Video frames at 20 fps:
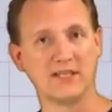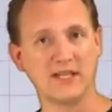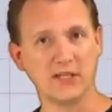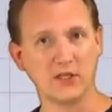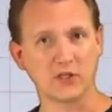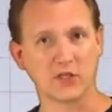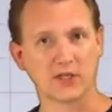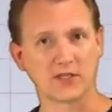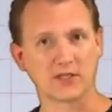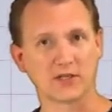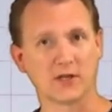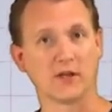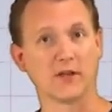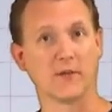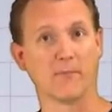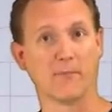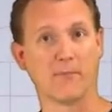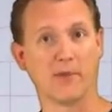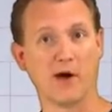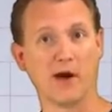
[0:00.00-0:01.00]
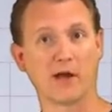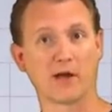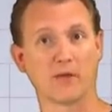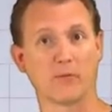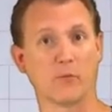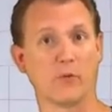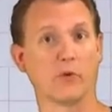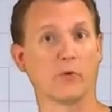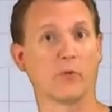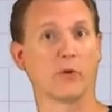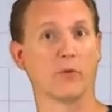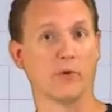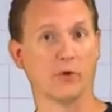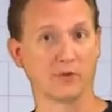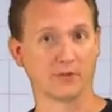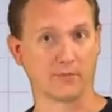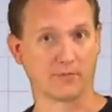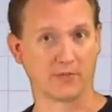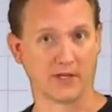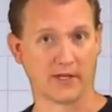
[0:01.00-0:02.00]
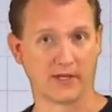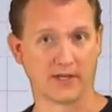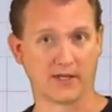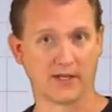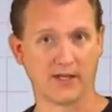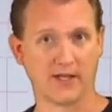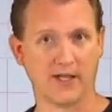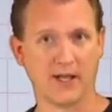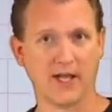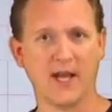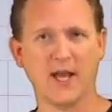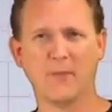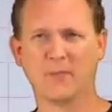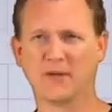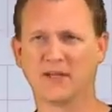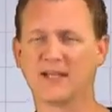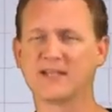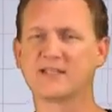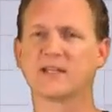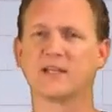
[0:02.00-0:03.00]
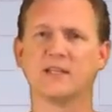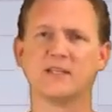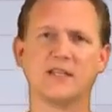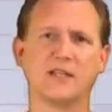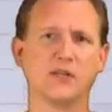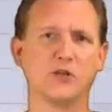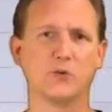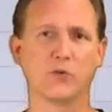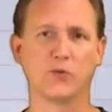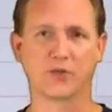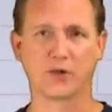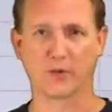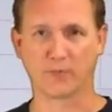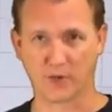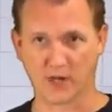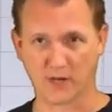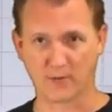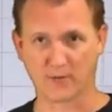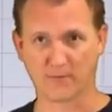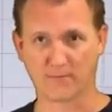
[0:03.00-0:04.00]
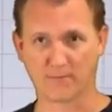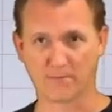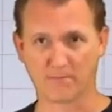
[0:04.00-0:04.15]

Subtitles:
digits on the bottom when we're multiplying. But let's continue with our problem.